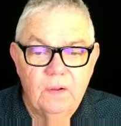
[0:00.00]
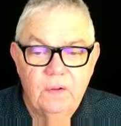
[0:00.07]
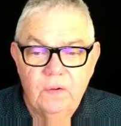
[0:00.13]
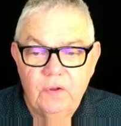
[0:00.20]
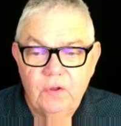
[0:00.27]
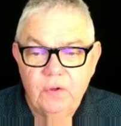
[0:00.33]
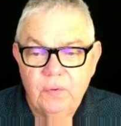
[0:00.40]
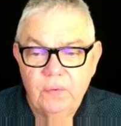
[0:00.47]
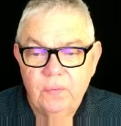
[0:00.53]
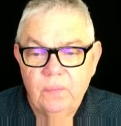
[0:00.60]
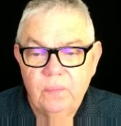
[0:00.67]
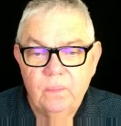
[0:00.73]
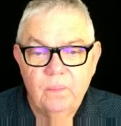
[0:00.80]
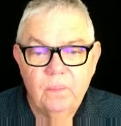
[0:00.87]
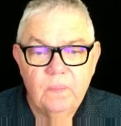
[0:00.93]
You
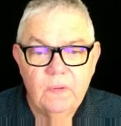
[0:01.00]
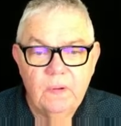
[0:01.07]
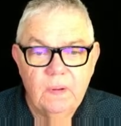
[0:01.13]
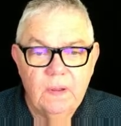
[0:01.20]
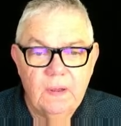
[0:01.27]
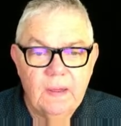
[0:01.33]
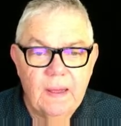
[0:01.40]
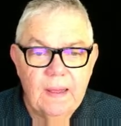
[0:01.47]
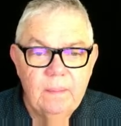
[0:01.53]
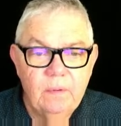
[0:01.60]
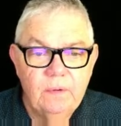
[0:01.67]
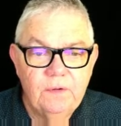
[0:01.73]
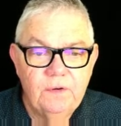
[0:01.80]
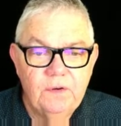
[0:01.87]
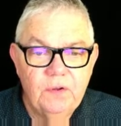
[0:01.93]
are able
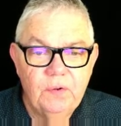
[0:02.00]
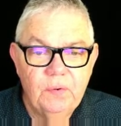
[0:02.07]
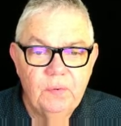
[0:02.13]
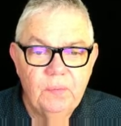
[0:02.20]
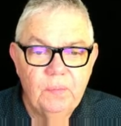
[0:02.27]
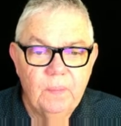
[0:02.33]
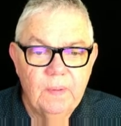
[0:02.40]
to do,